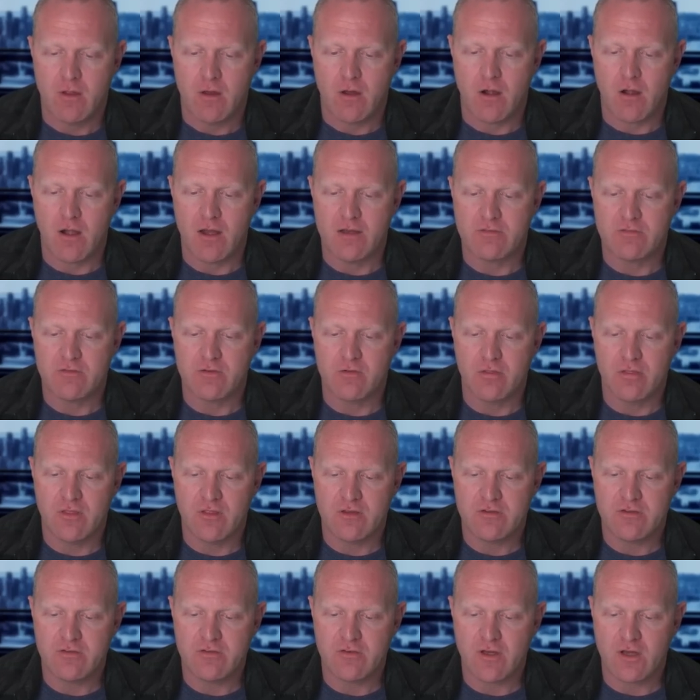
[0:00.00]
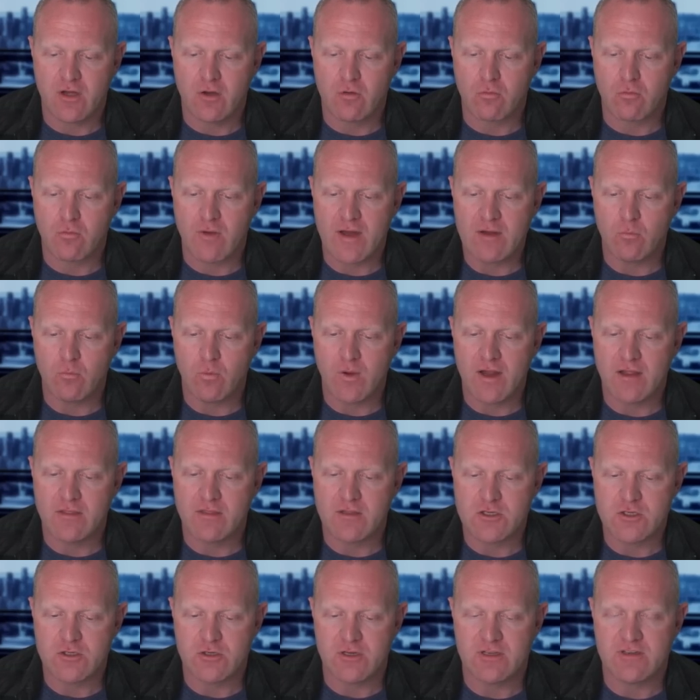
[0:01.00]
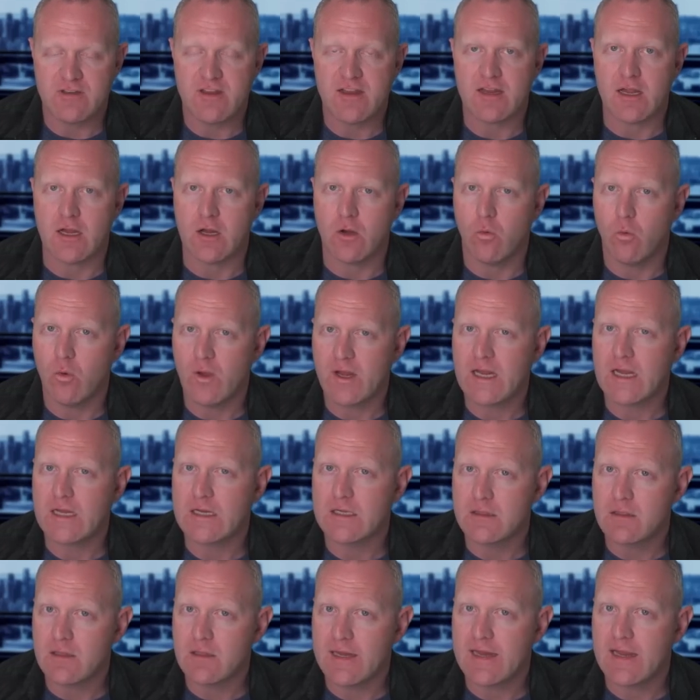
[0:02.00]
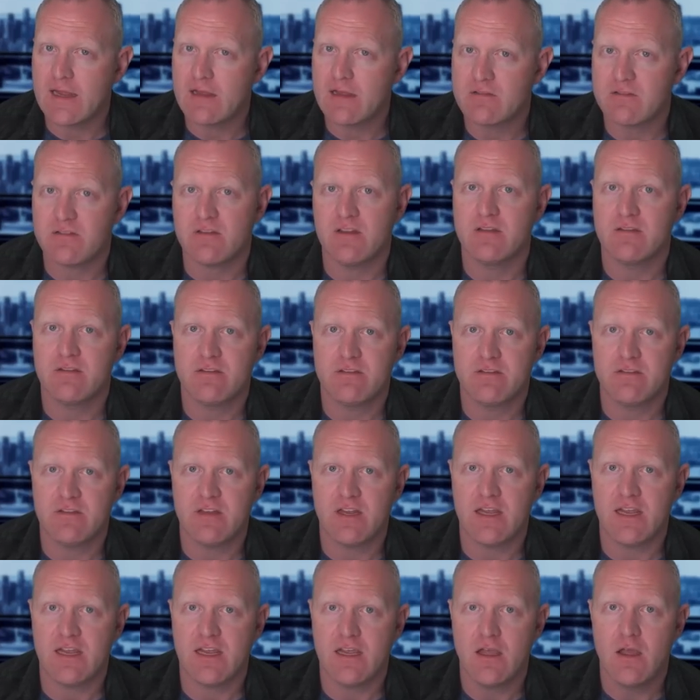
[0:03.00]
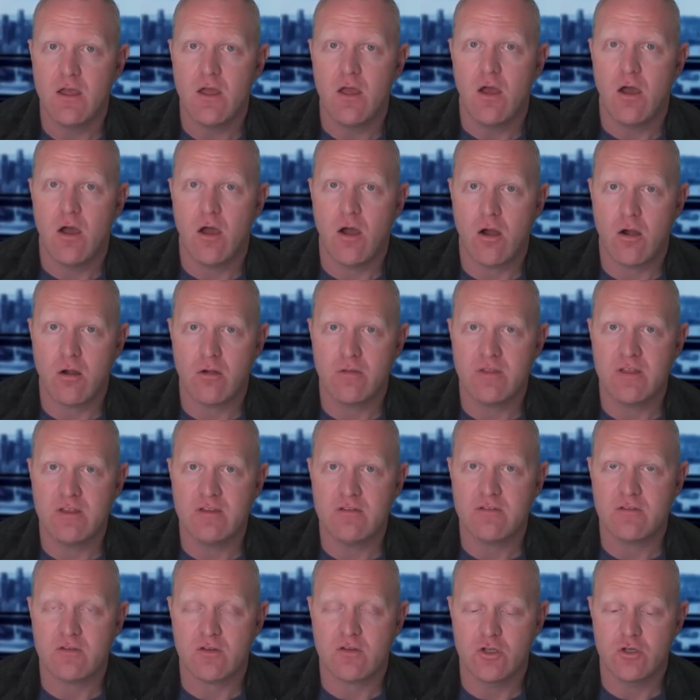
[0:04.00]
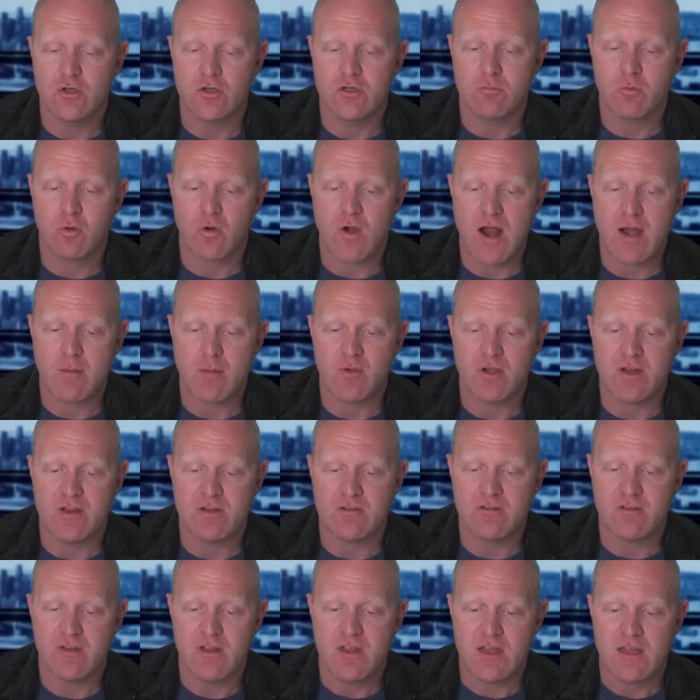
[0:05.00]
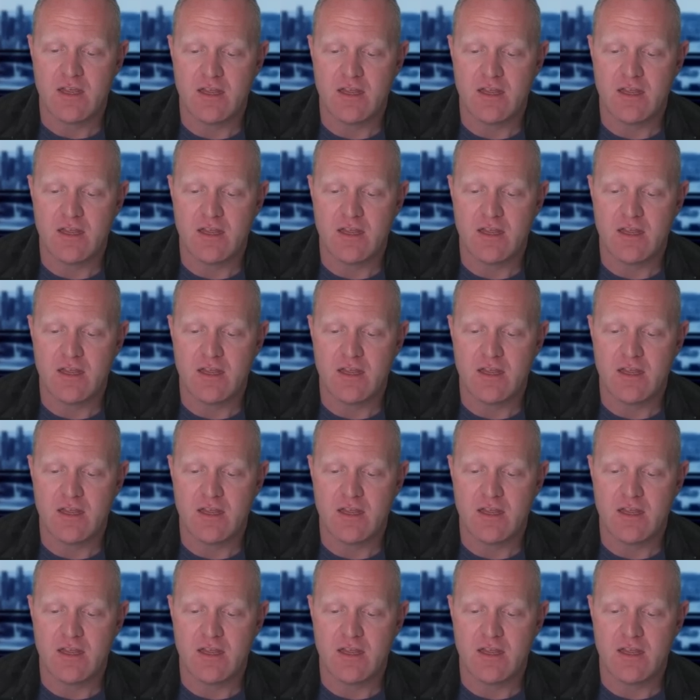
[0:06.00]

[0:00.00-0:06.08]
All right, so this is a great way that you can take a quick glance and see, are these good properties?